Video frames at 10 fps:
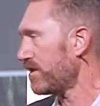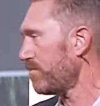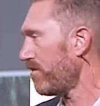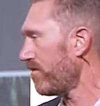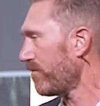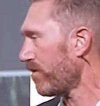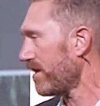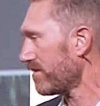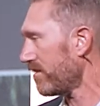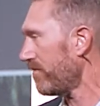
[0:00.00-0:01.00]
the Spirit of
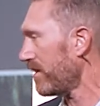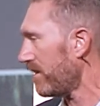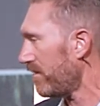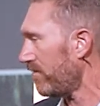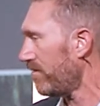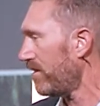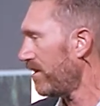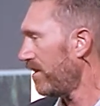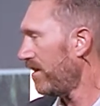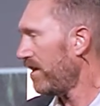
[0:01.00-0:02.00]
Christ living in you,
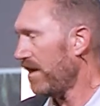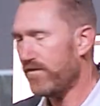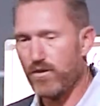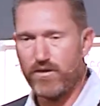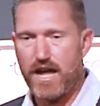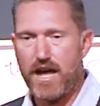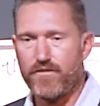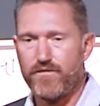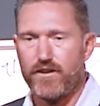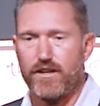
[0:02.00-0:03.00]
if you don't
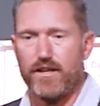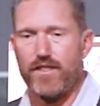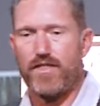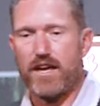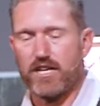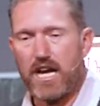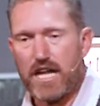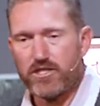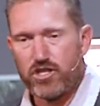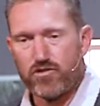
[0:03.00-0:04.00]
have that
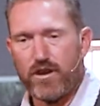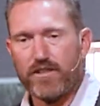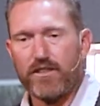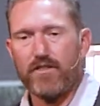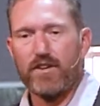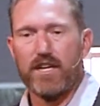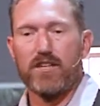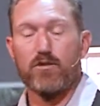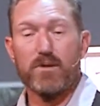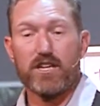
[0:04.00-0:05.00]
God's strength living
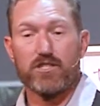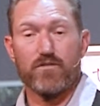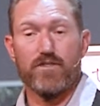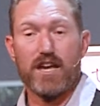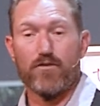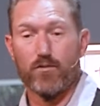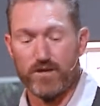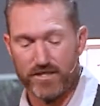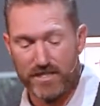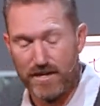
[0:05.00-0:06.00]
in you because you've never
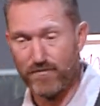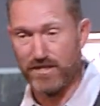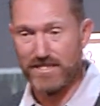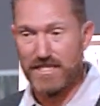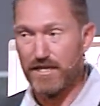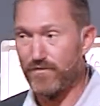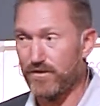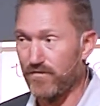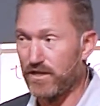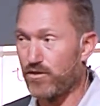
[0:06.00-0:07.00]
received this
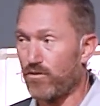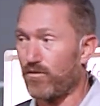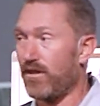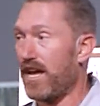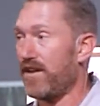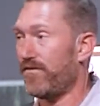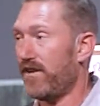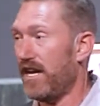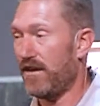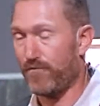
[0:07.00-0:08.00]
gift of eternal life
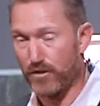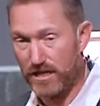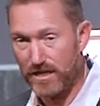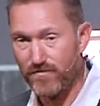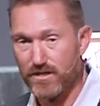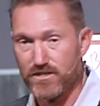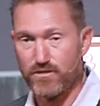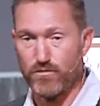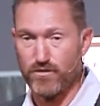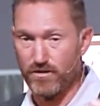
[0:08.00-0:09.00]
and forgiveness
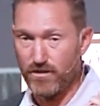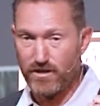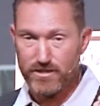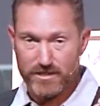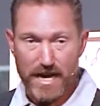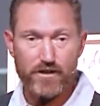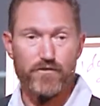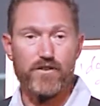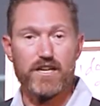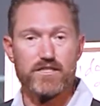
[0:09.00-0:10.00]
through the
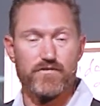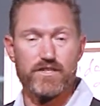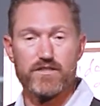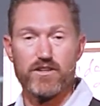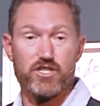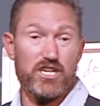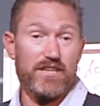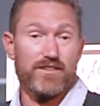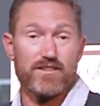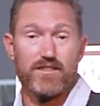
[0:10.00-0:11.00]
sacrifice of his son
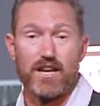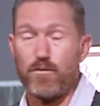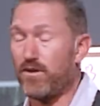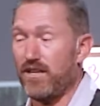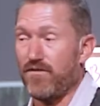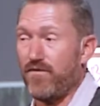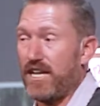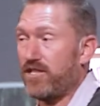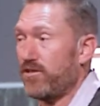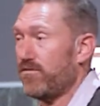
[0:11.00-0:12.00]
Jesus, then I want to
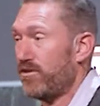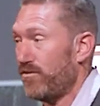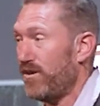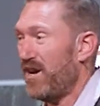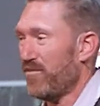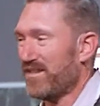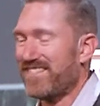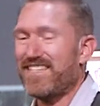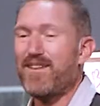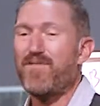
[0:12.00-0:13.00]
invite you to
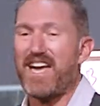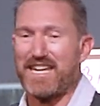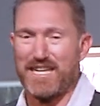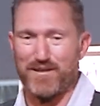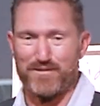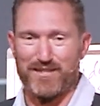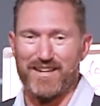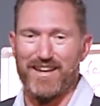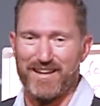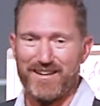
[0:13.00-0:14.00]
receive that gift
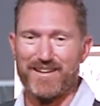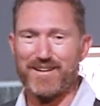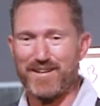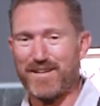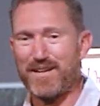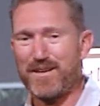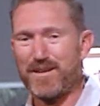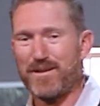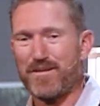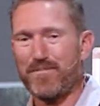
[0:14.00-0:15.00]
today.
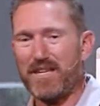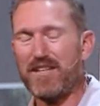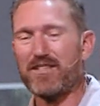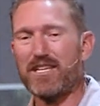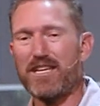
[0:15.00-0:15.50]
It's a